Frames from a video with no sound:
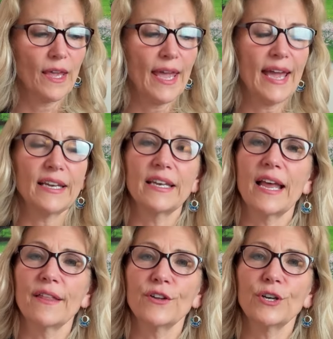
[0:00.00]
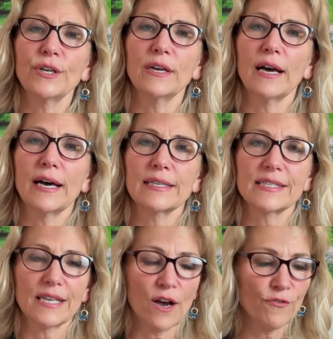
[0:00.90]
And another uh,
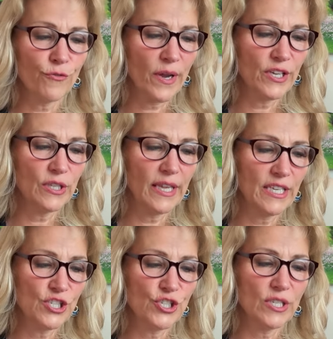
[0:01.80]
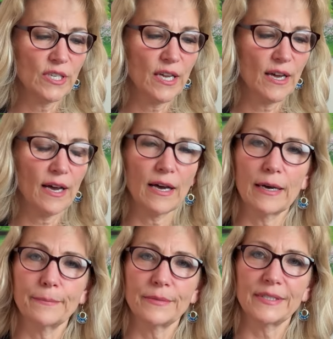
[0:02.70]
self-regulation
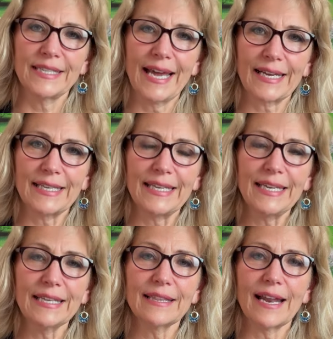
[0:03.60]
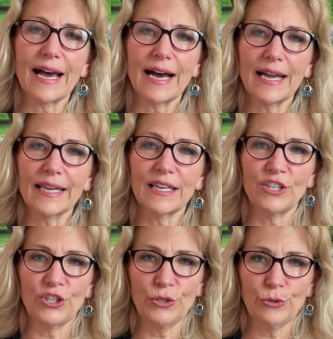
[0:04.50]
um, technique that I
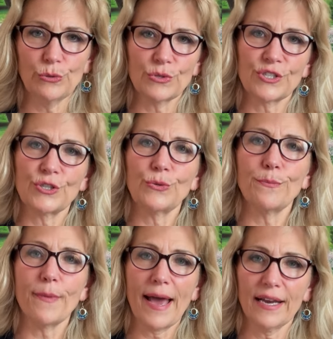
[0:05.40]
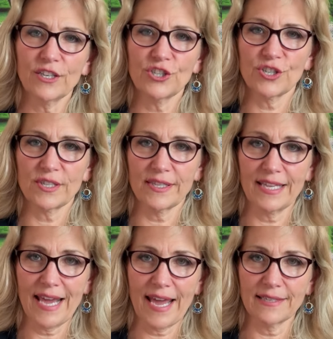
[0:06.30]
can use to manage
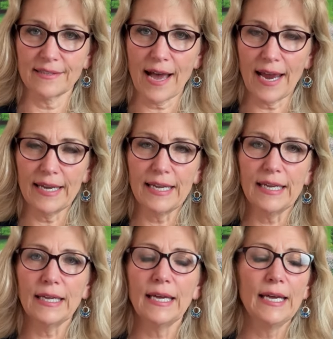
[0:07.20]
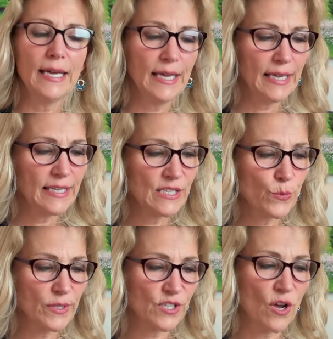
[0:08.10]
the anxiety is
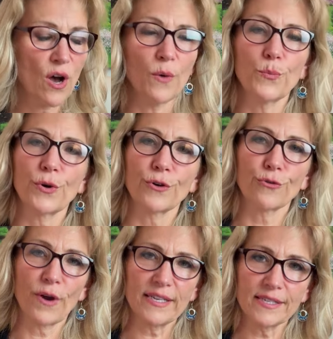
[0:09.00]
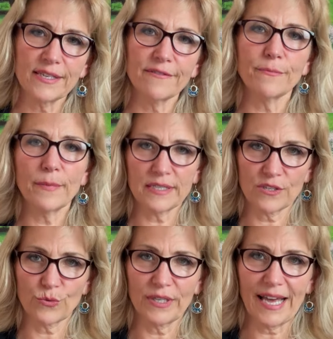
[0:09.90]
what's called progressive
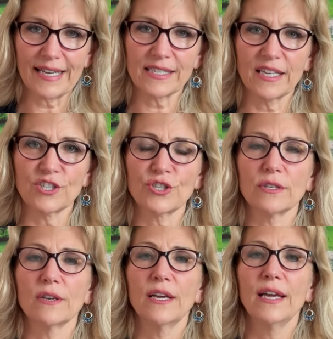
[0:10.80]
muscle relaxation.